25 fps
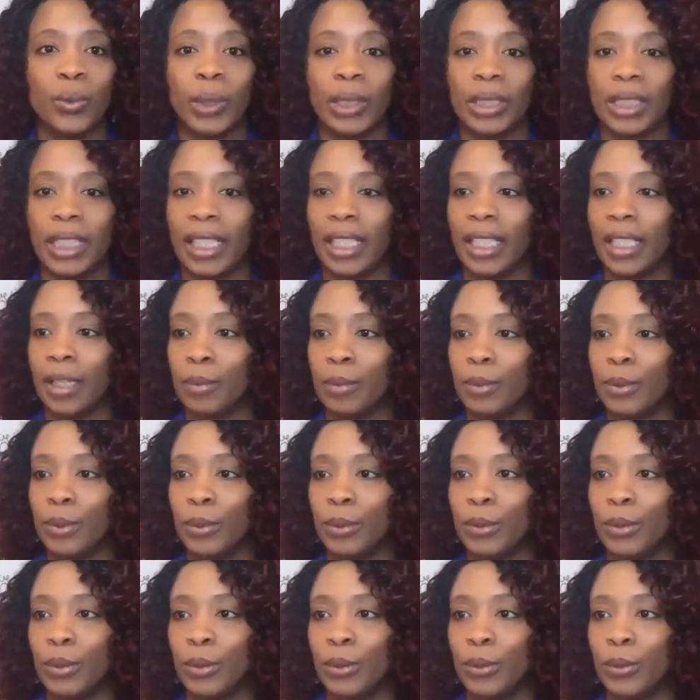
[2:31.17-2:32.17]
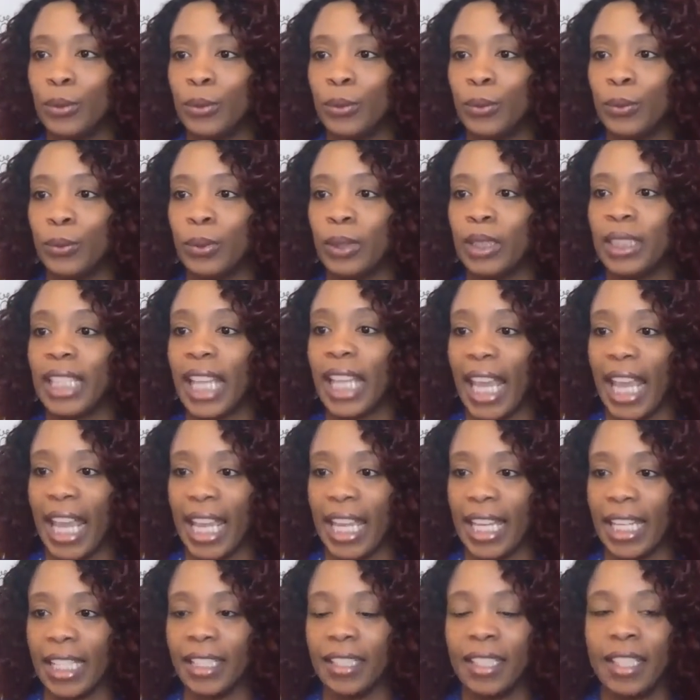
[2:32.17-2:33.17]
what that helps you to
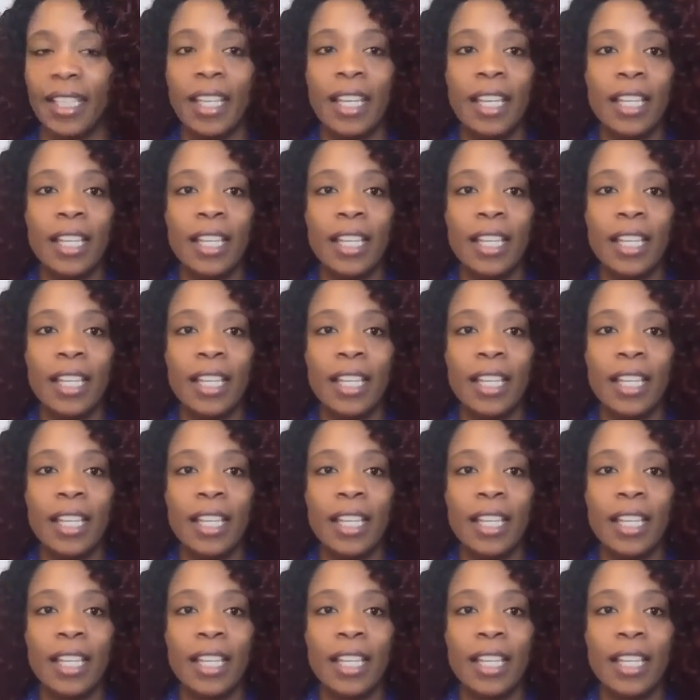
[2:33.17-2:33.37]
gain.